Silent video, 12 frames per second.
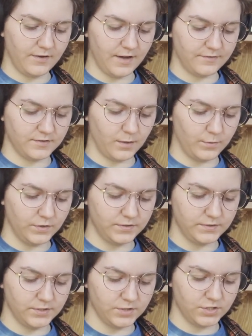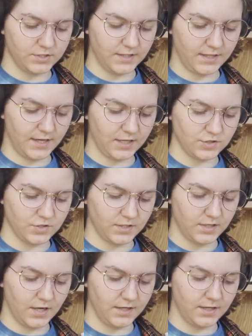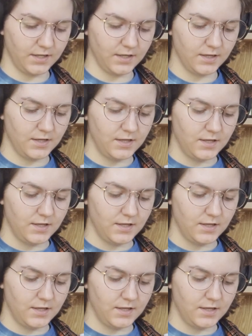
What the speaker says: half doubles and just actually cutting